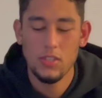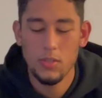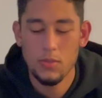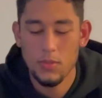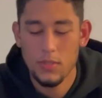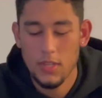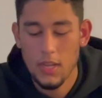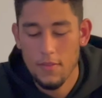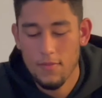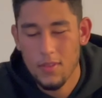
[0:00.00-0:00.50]
shoe is
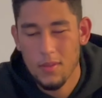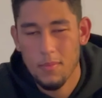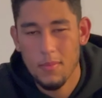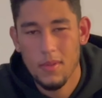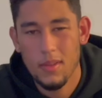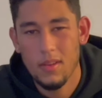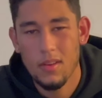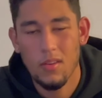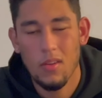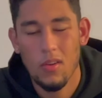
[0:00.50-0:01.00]
definitely
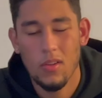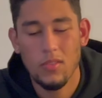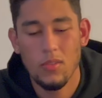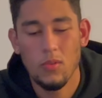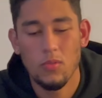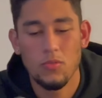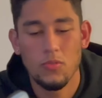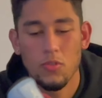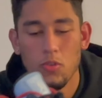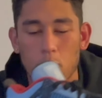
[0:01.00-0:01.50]
been on
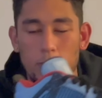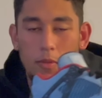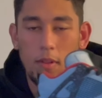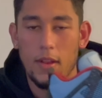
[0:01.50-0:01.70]
YouTube.